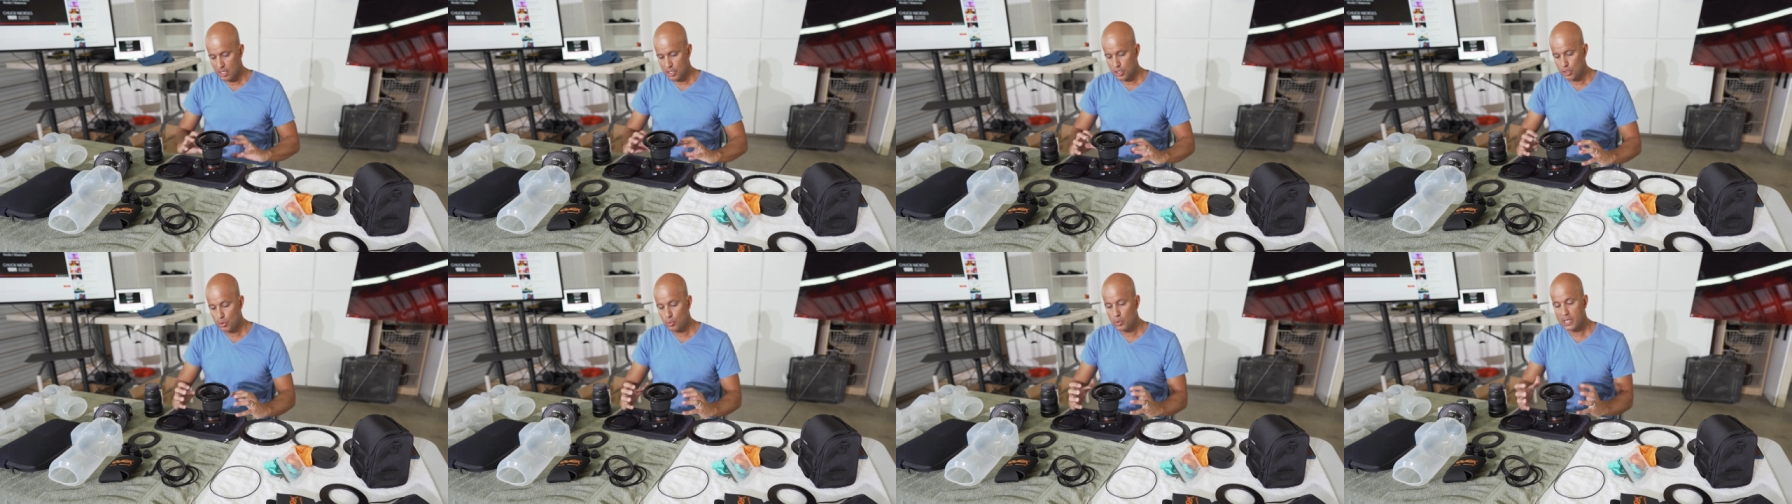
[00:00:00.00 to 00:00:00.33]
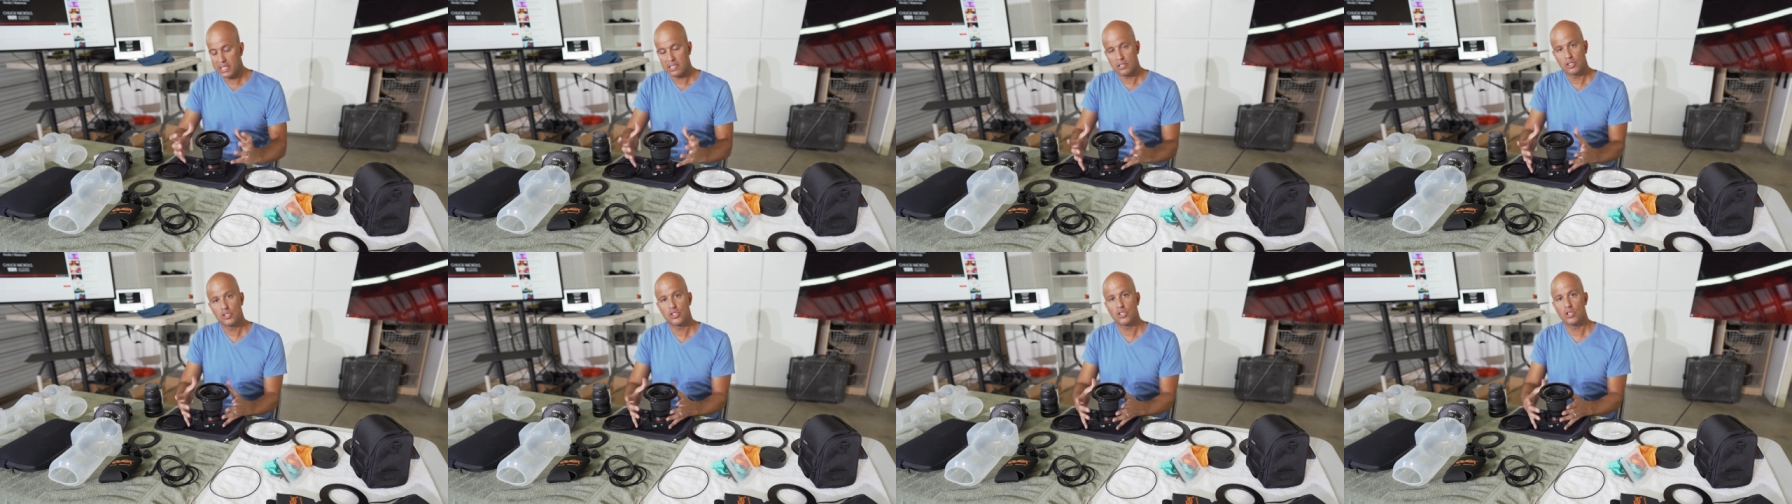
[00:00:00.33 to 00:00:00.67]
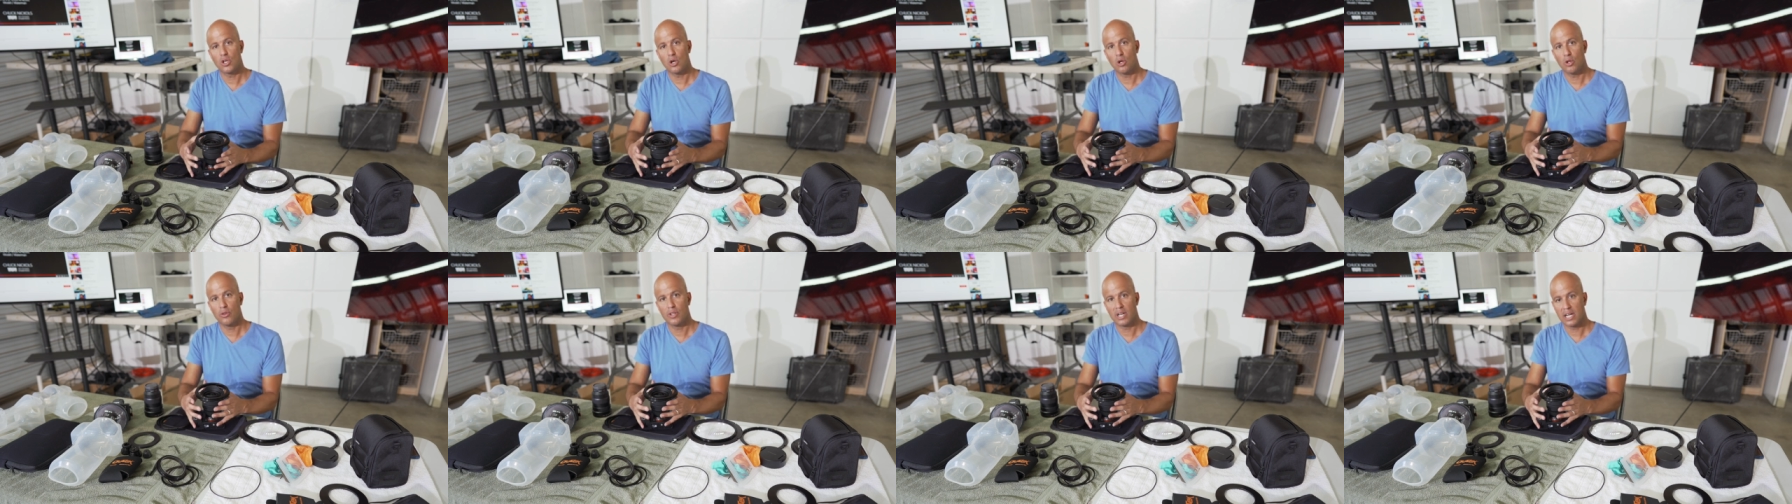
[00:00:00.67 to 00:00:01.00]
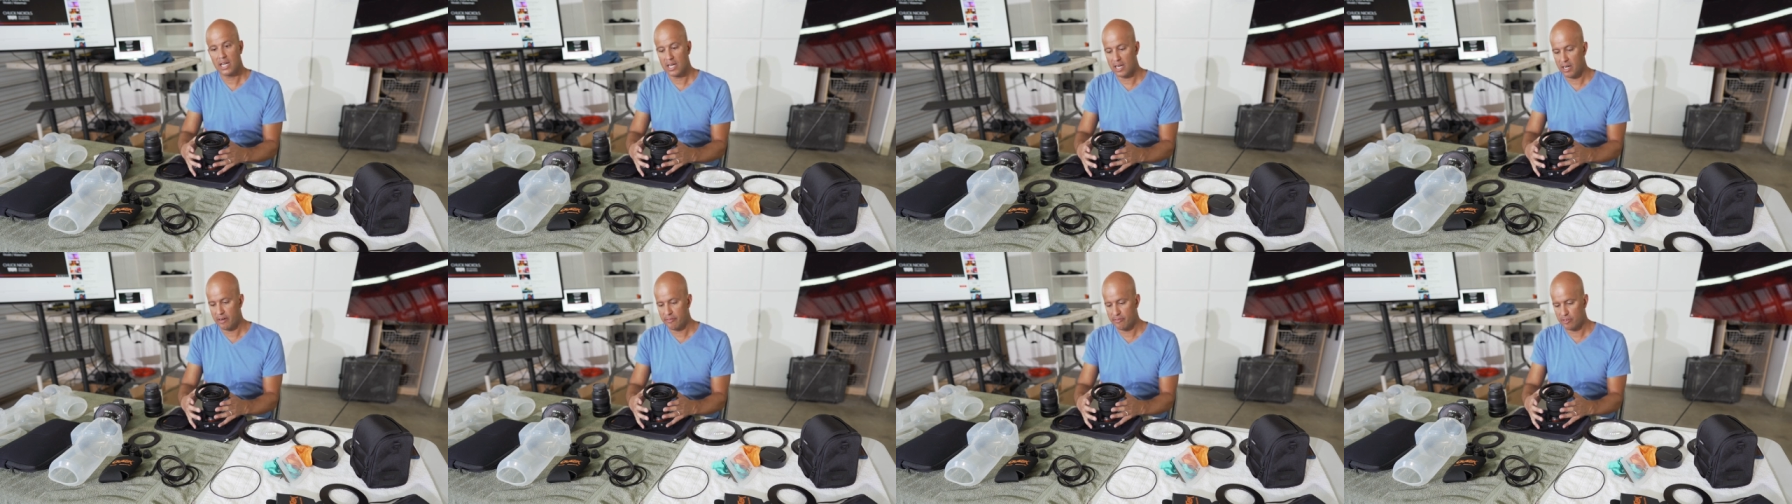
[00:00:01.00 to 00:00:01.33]
You would install the
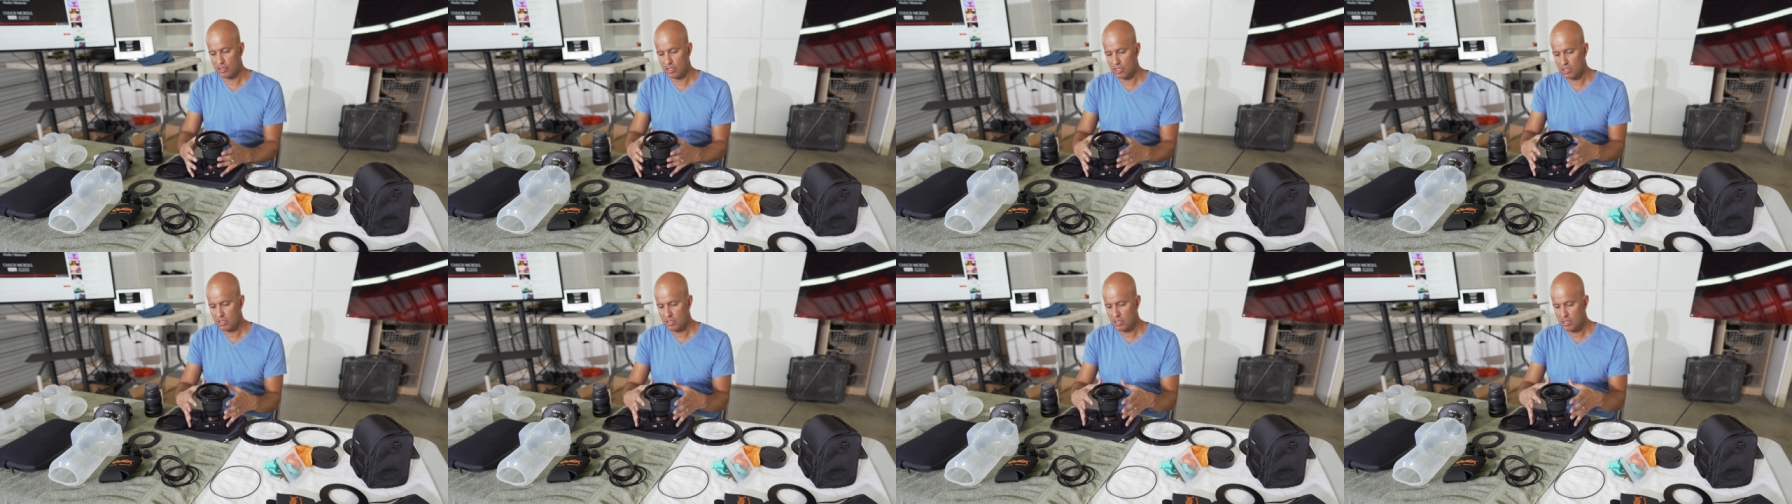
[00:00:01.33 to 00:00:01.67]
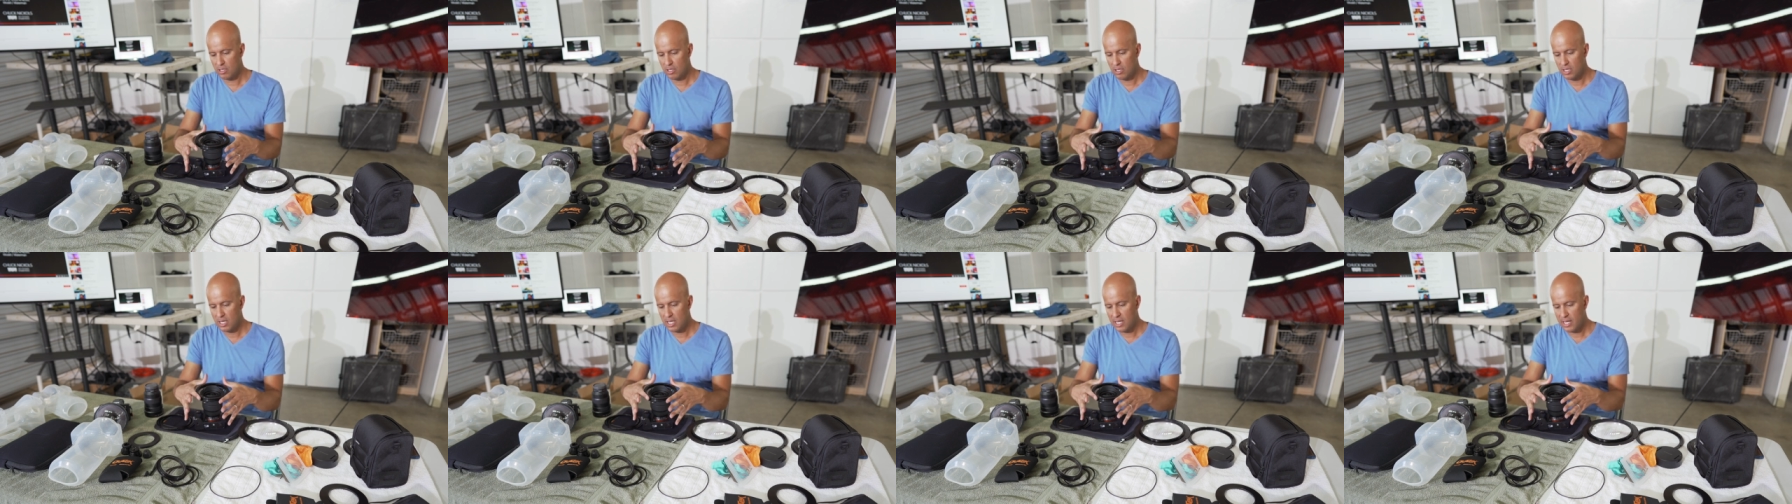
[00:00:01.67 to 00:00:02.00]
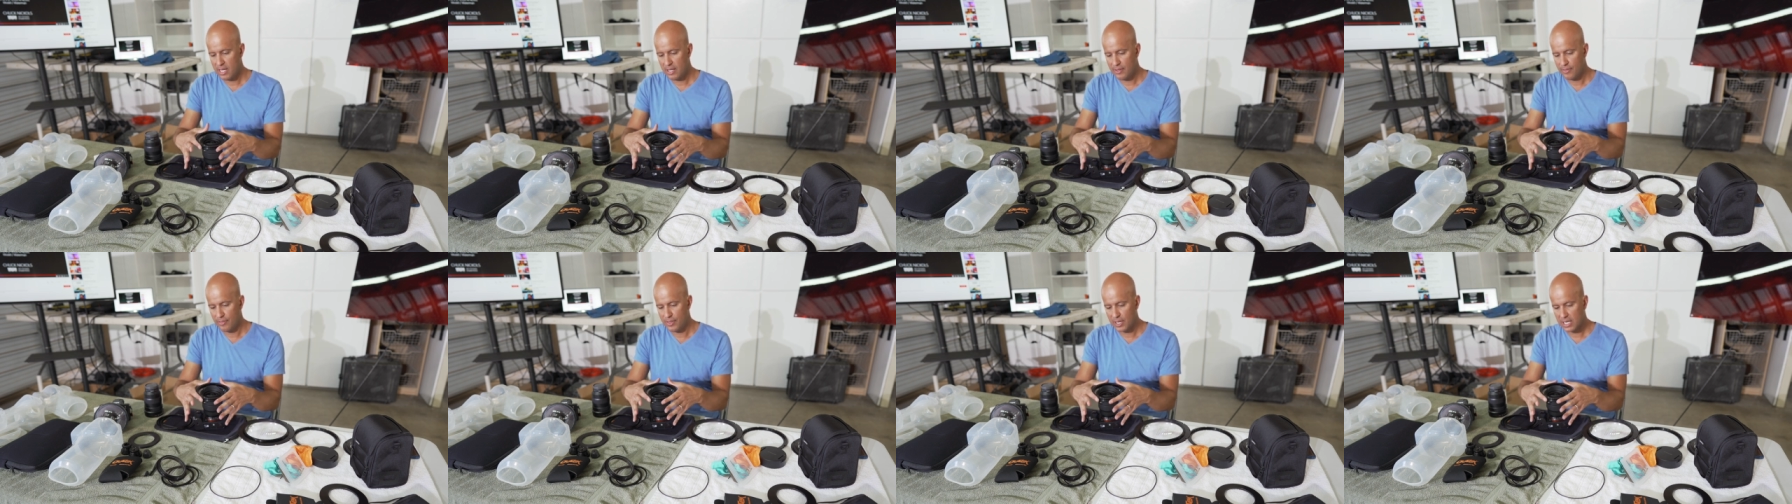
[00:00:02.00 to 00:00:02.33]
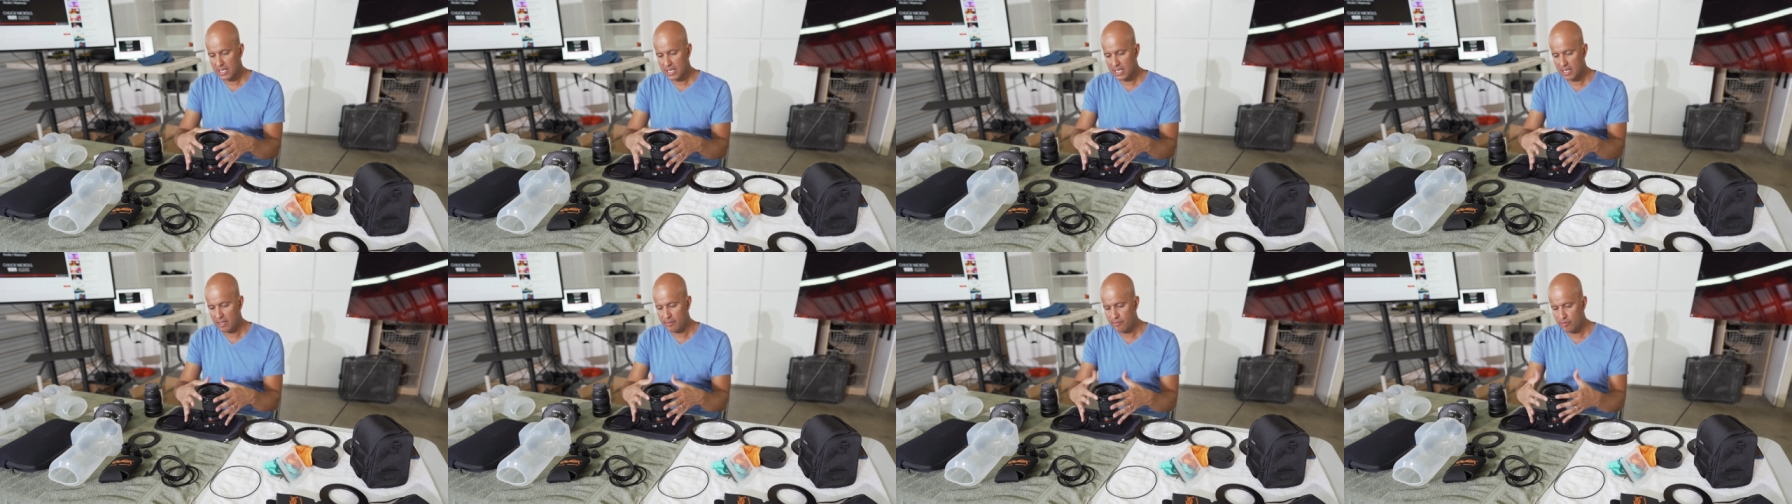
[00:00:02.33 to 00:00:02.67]
cover. The
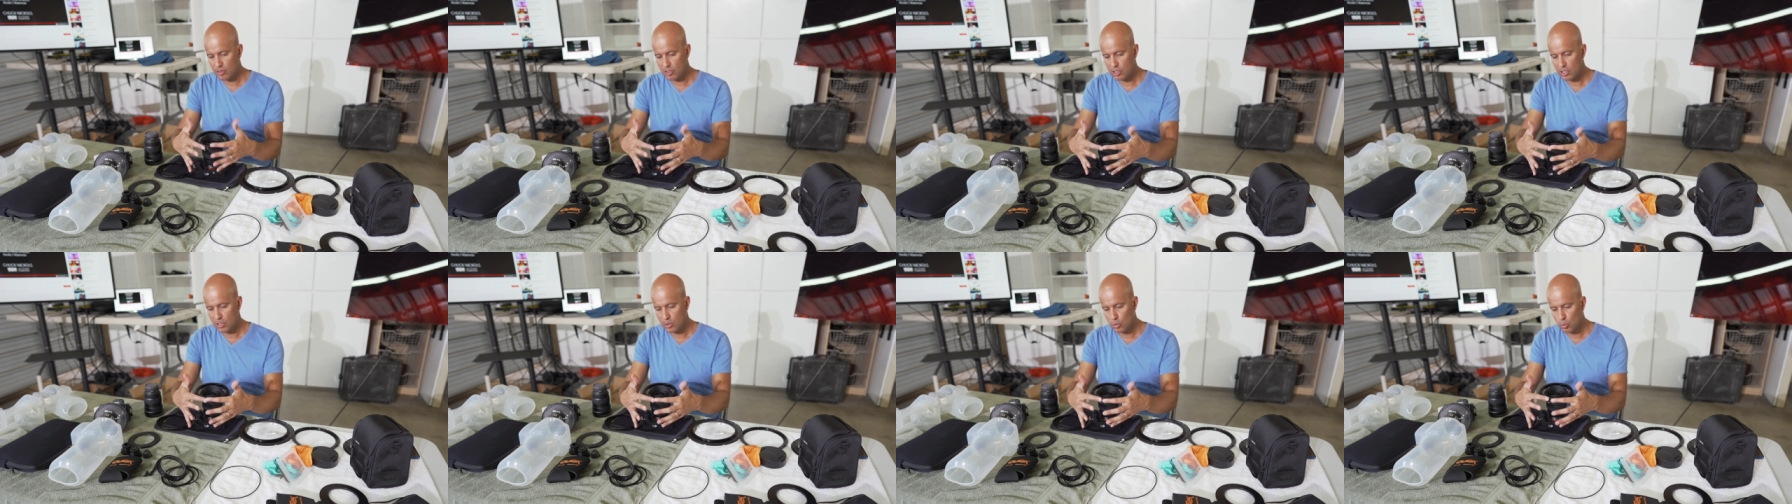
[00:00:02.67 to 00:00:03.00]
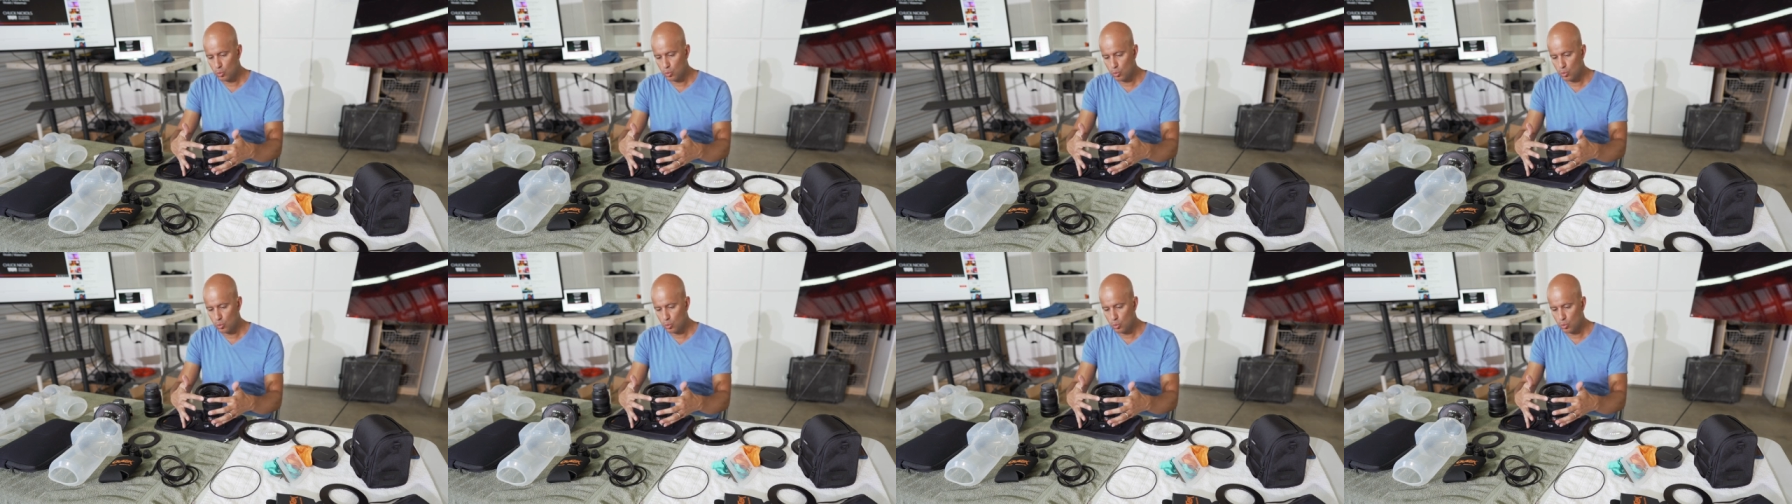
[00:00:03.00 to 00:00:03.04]
cover